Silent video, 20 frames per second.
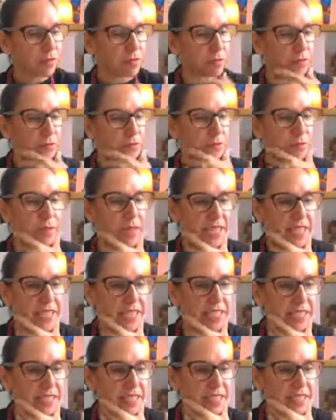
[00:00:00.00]
the
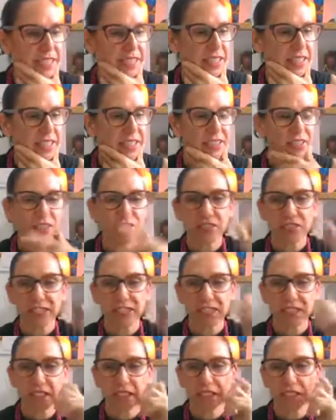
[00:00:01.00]
bags in the car, and I thought, oh, I
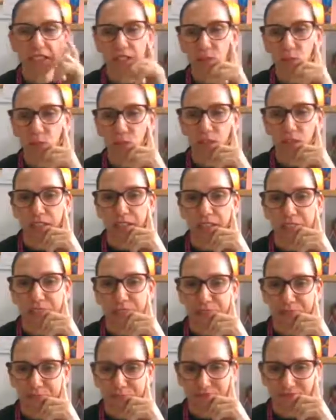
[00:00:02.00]
didn't get any
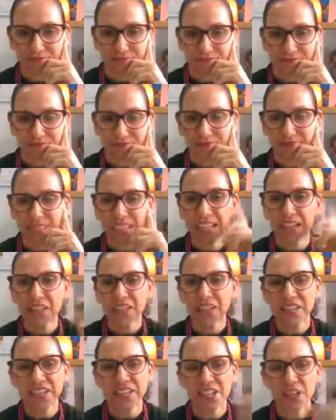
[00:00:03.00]
wine. And I
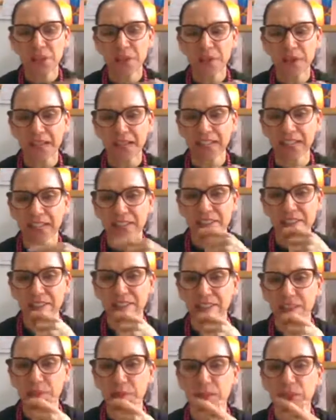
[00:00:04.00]
thought I could go back now and
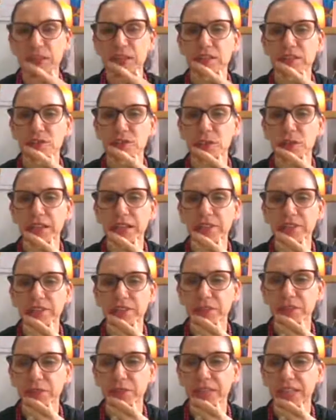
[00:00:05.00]
get a bottle of wine
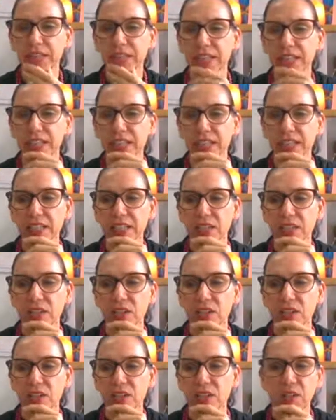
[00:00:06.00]
for the weekend,
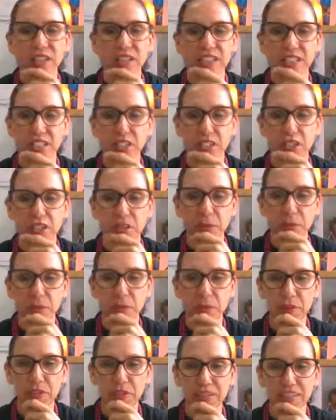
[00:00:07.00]
or I could just not
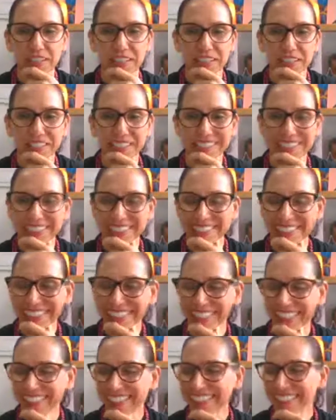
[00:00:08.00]
bother.
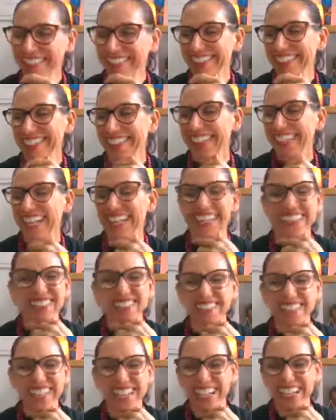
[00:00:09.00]
And I
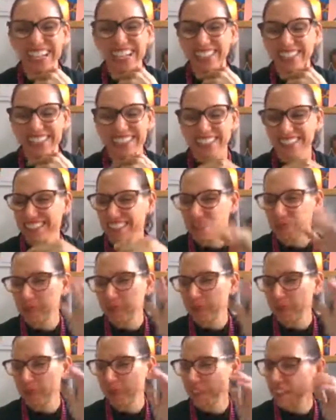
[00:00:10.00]
thought, nah, just don't
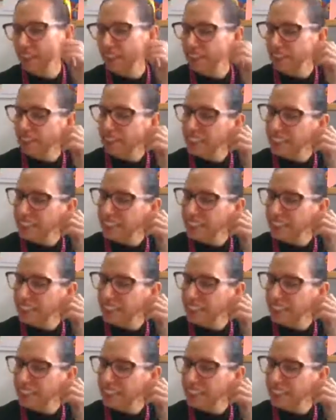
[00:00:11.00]
bother.